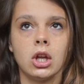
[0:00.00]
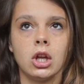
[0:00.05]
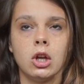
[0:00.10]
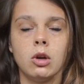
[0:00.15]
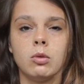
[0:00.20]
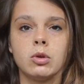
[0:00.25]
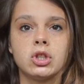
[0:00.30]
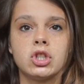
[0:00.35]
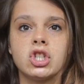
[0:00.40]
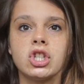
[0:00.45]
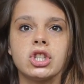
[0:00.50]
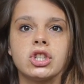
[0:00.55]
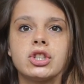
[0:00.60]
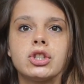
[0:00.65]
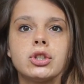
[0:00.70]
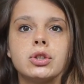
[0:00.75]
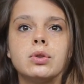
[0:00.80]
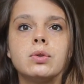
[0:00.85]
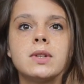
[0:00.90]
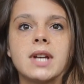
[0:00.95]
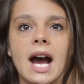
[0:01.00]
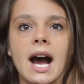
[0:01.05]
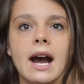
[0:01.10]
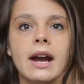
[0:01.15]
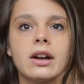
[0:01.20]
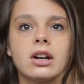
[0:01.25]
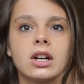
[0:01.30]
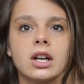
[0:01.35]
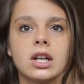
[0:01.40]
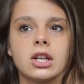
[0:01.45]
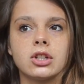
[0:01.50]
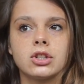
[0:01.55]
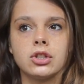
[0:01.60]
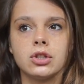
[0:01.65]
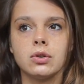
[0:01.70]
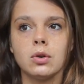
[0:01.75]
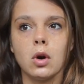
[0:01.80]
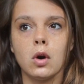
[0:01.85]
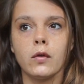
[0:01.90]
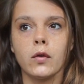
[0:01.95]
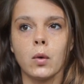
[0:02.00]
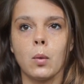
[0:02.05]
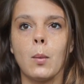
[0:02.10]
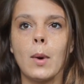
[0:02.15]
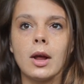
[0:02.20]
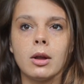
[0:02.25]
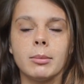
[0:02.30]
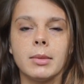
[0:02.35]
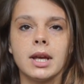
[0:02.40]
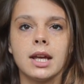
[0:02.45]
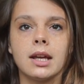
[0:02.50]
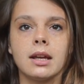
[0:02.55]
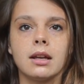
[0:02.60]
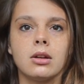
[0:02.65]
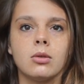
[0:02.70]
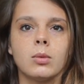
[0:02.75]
it was just too tiring, too overwhelming.